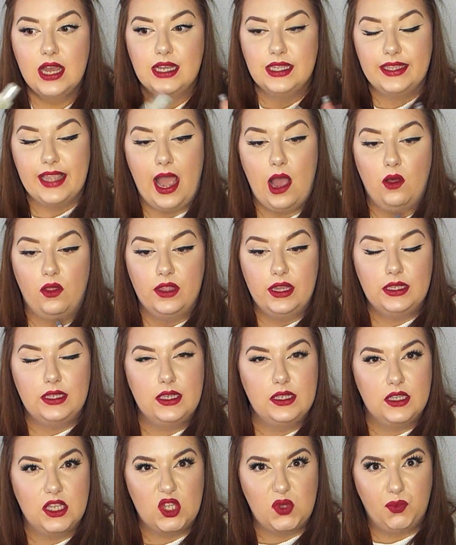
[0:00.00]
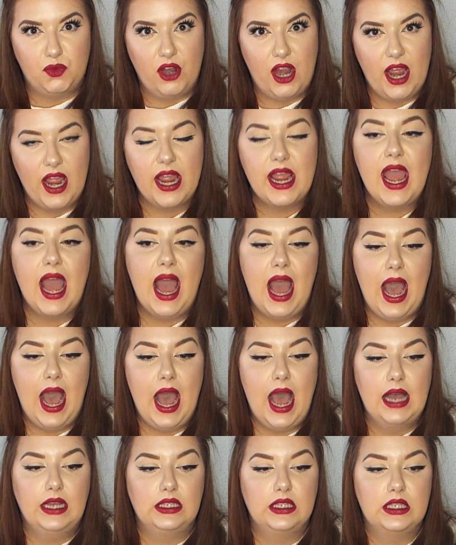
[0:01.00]
Now this is a spray,
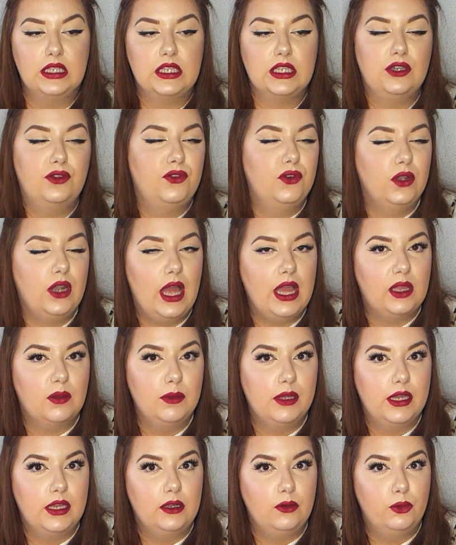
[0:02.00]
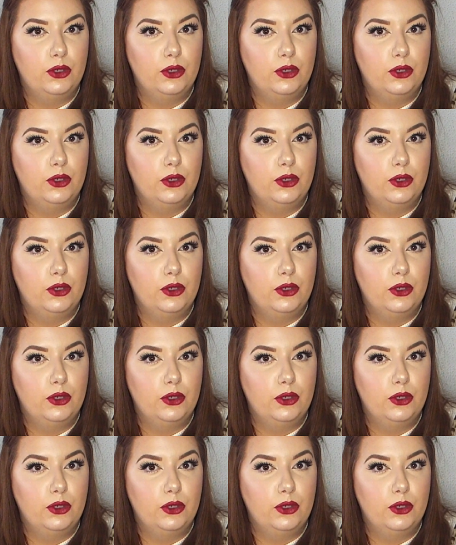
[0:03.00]
and if you're like me,